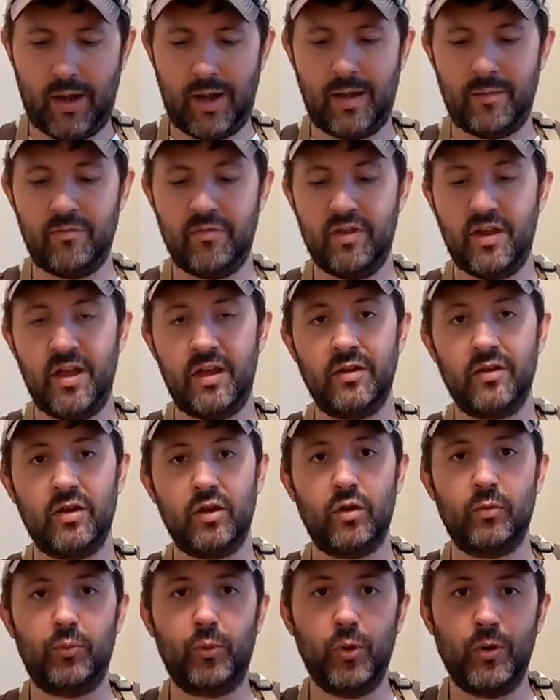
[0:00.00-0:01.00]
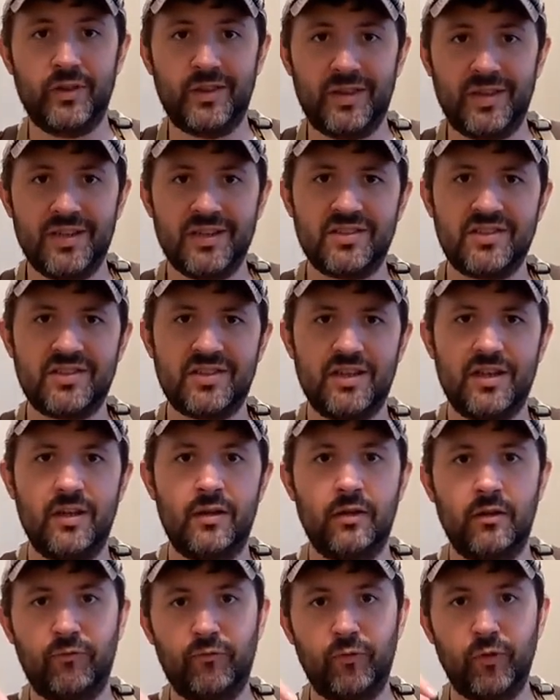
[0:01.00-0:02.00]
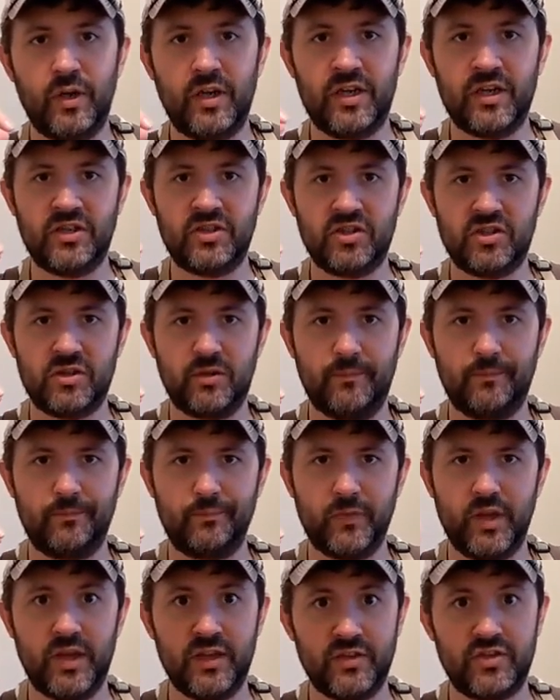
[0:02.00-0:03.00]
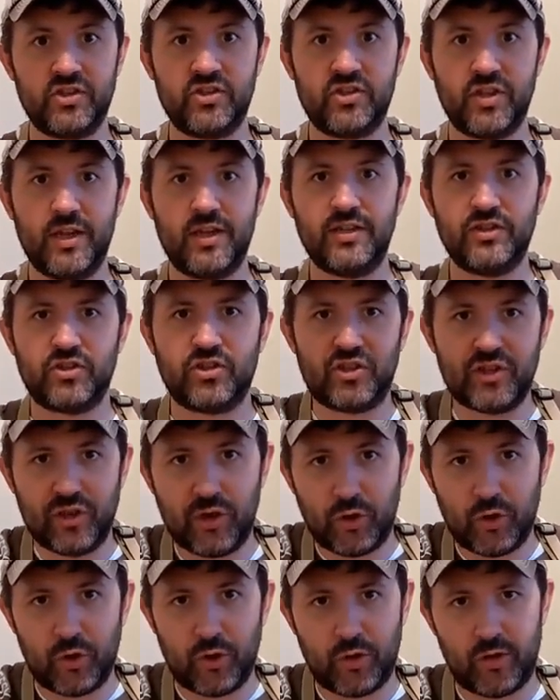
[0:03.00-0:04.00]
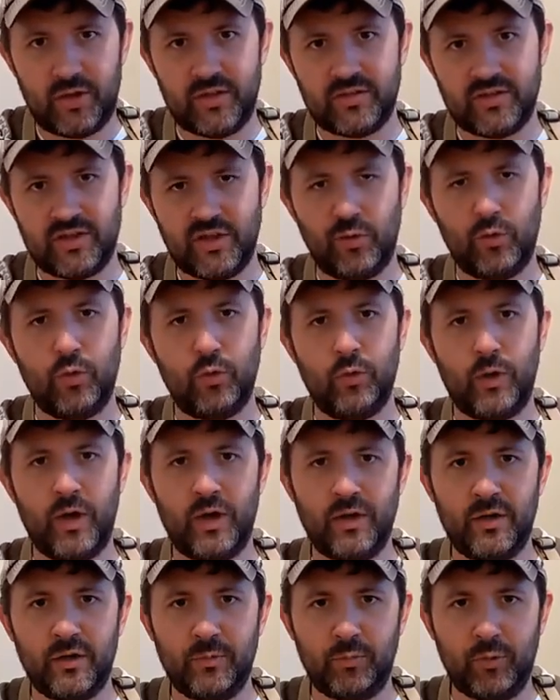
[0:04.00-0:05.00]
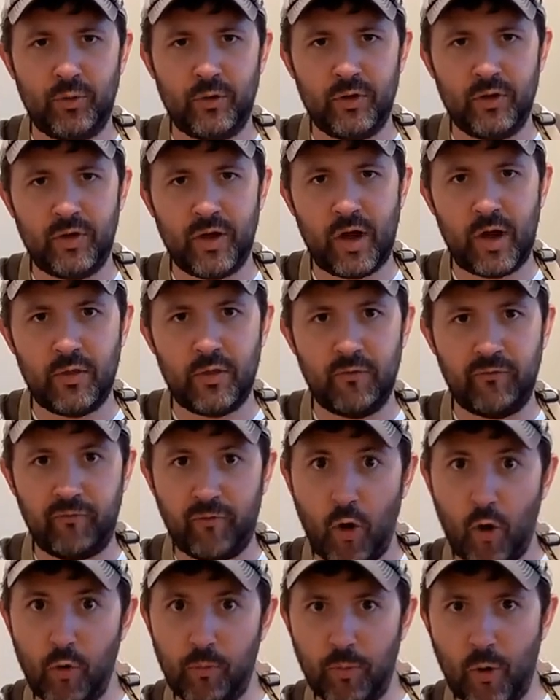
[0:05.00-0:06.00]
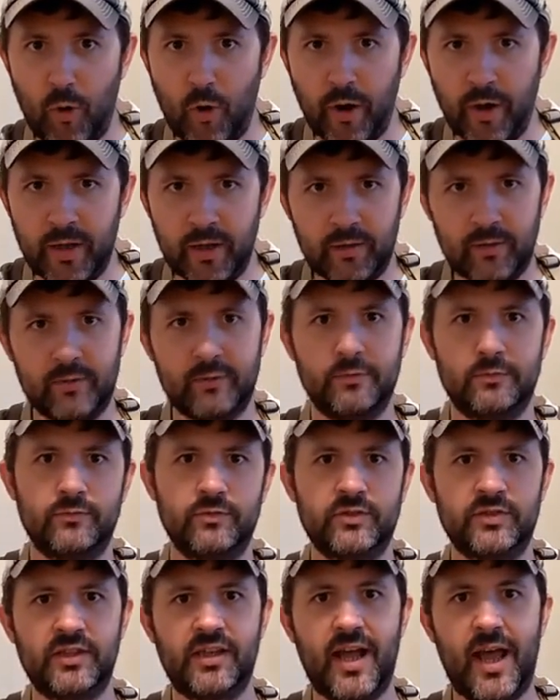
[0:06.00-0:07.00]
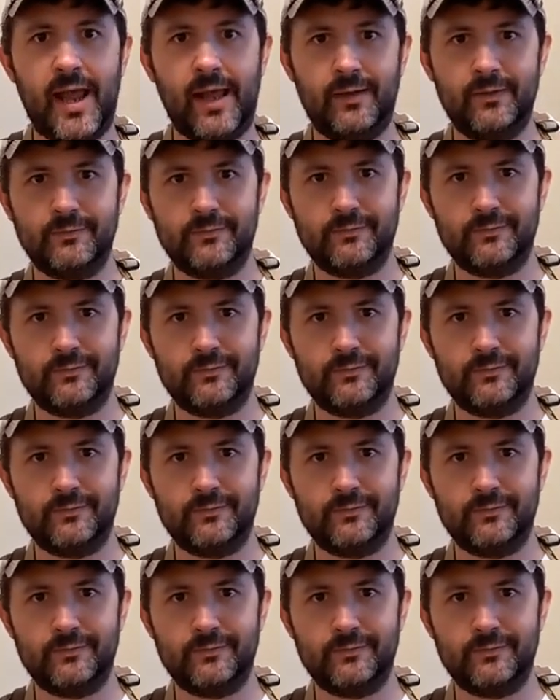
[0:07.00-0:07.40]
I'm then gonna put this in the fridge and just let it chill until we're ready to put it on the Faux Boy tonight.